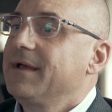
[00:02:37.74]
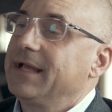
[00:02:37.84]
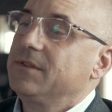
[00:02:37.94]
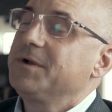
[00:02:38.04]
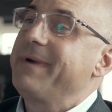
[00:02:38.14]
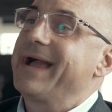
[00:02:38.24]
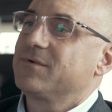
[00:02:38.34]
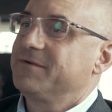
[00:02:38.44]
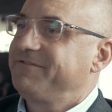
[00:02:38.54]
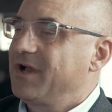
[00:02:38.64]
I look back
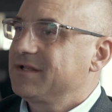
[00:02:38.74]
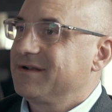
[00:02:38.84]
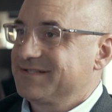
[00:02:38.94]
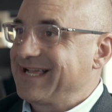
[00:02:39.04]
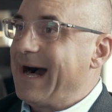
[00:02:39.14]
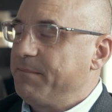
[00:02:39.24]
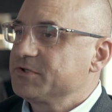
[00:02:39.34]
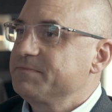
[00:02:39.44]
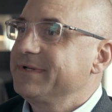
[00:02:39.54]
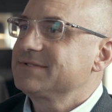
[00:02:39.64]
and reflect on his
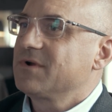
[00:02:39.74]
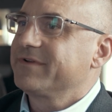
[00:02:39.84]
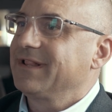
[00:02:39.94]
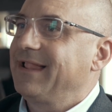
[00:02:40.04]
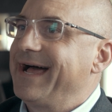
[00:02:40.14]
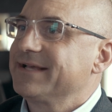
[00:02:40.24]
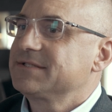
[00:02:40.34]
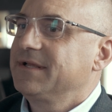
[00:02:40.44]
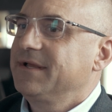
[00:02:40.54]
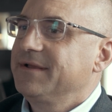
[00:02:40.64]
accomplishments over the
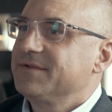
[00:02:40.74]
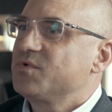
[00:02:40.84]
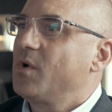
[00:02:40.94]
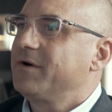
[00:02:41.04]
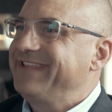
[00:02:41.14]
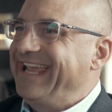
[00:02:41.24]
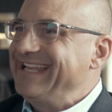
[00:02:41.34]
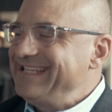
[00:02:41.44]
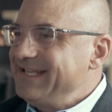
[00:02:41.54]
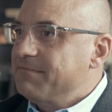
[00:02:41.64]
last 12 to
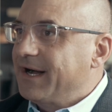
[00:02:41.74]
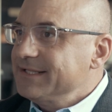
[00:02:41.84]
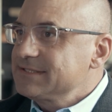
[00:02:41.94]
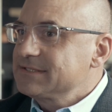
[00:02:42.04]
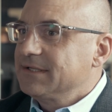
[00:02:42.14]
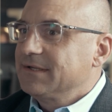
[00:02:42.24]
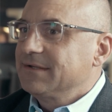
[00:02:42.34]
18 months,